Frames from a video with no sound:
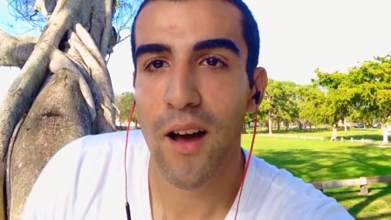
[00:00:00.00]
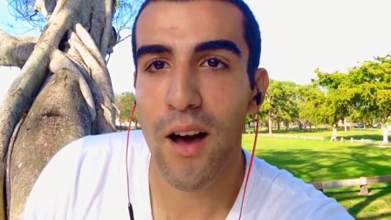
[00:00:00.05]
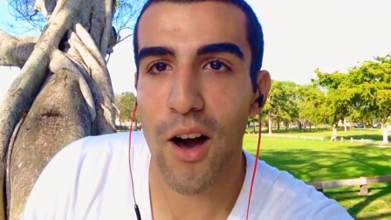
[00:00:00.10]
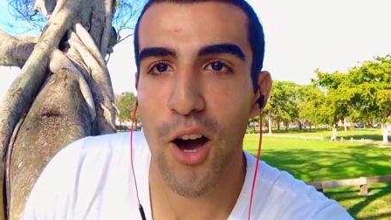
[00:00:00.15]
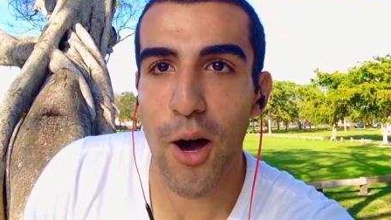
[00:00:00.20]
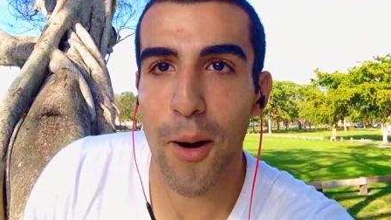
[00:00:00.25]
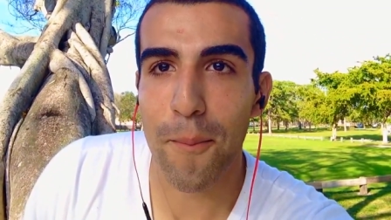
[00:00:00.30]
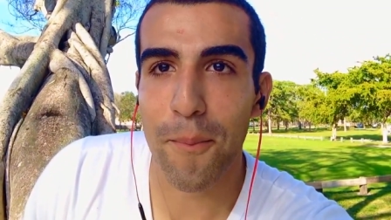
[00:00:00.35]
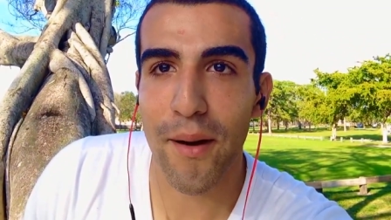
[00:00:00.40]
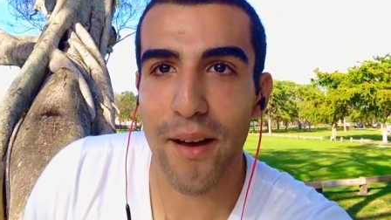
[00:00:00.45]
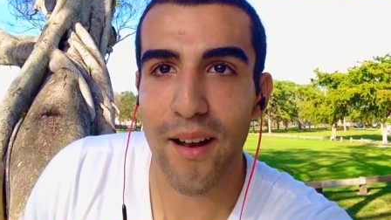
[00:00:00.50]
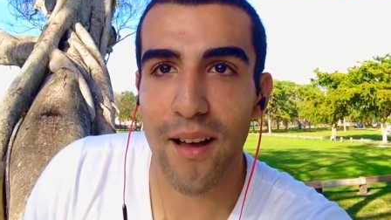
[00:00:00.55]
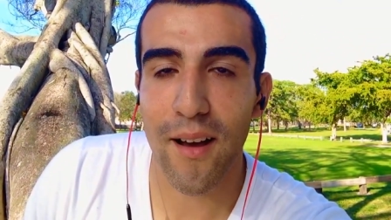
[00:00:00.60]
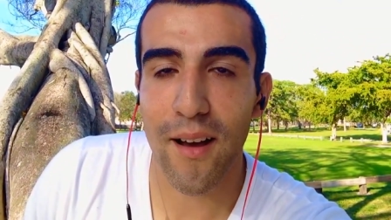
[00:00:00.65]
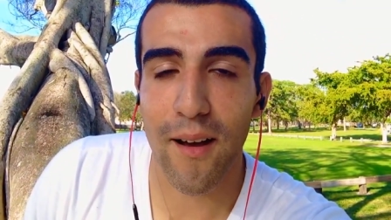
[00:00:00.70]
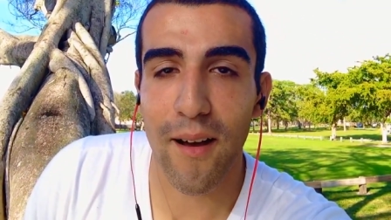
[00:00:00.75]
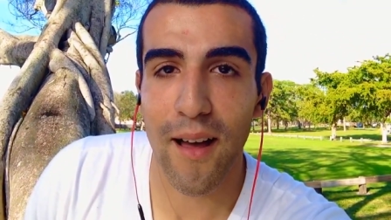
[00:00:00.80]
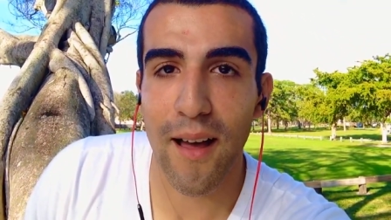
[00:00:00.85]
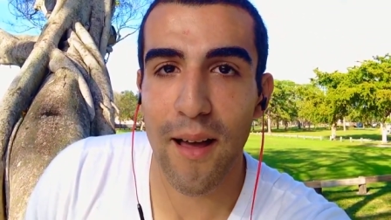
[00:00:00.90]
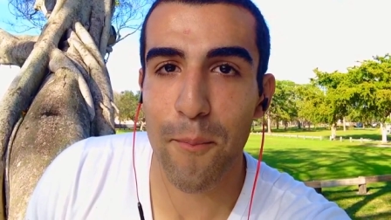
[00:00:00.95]
Uh, but
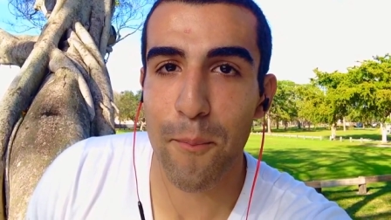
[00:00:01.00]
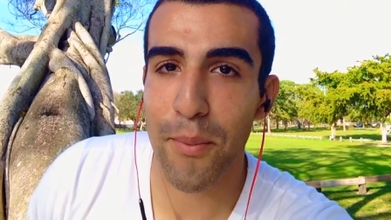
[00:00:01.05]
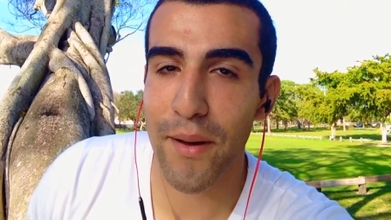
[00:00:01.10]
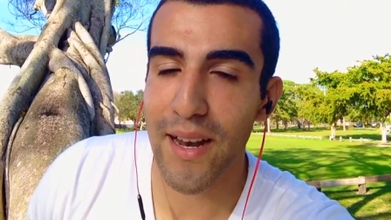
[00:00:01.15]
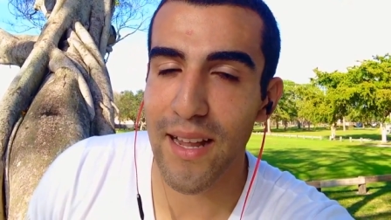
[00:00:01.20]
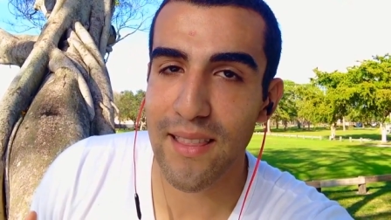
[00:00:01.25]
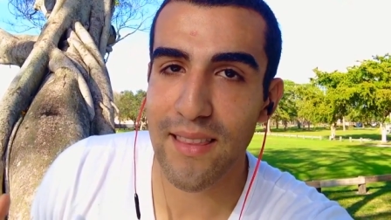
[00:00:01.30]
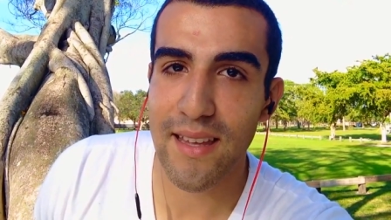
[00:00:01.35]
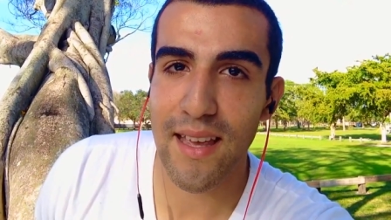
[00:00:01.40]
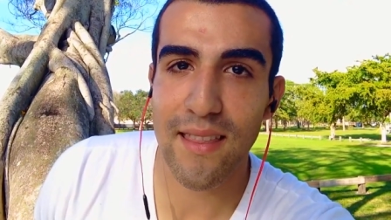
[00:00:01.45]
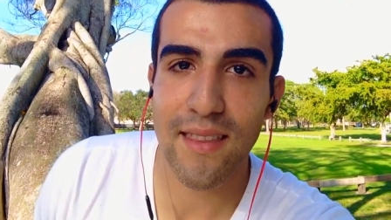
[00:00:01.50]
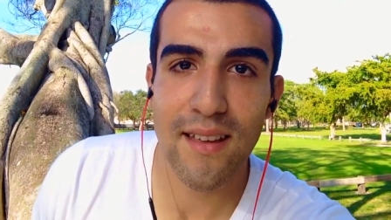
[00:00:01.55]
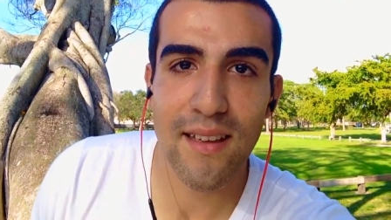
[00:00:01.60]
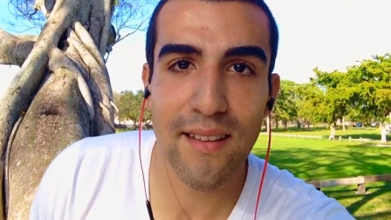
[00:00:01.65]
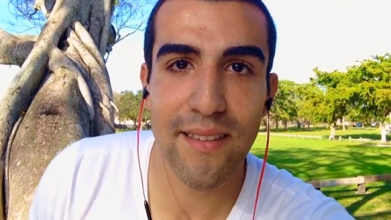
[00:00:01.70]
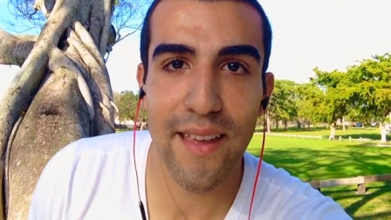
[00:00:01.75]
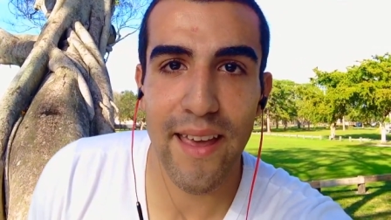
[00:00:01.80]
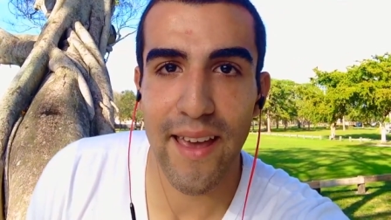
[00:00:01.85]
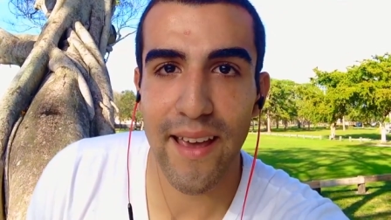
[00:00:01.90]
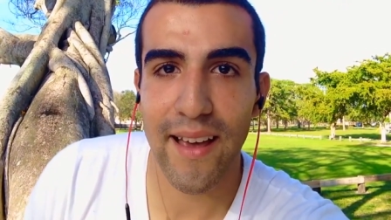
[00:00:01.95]
uh, but at the end of the
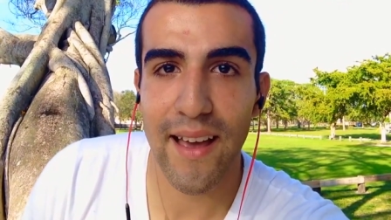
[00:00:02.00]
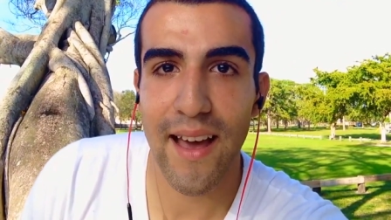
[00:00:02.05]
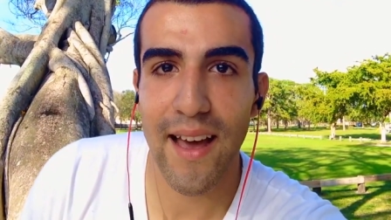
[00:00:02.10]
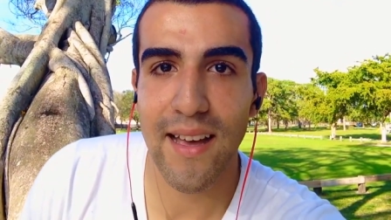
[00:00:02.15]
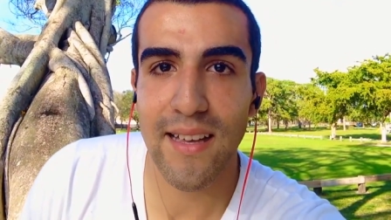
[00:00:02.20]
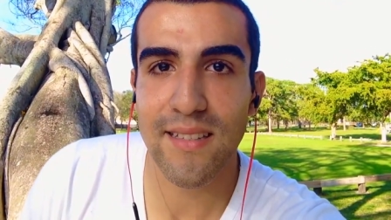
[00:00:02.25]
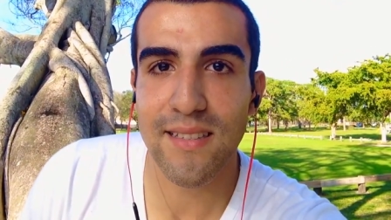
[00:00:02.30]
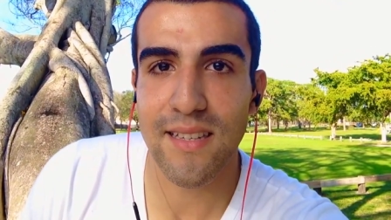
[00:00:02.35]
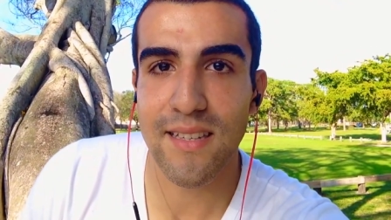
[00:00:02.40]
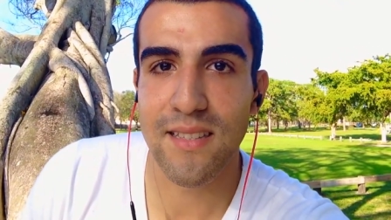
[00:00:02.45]
day, guys,